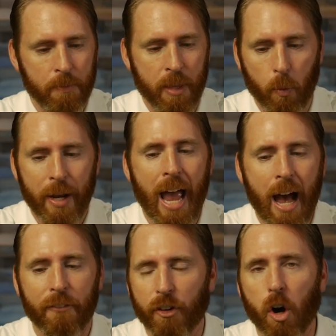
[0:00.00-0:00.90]
that we
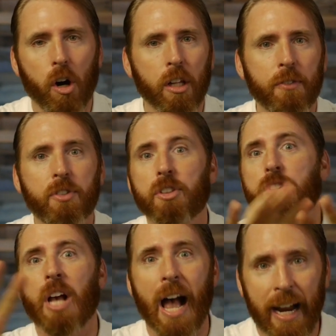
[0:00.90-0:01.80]
have for all of
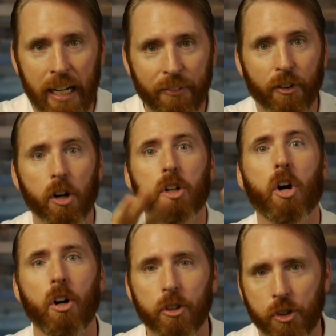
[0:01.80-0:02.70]
society, for our
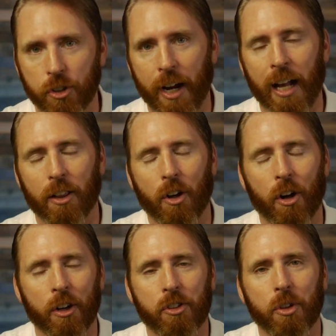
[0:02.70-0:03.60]
culture at
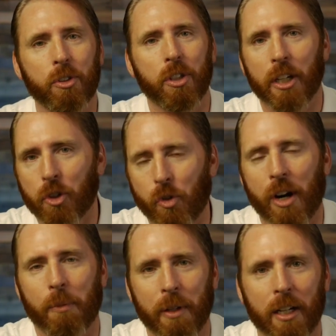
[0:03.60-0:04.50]
large. So it's
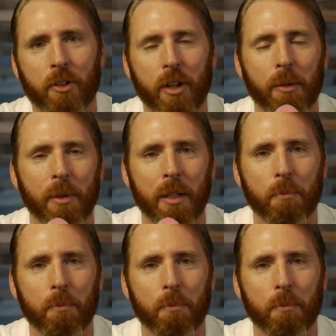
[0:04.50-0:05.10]
incredibly, incredibly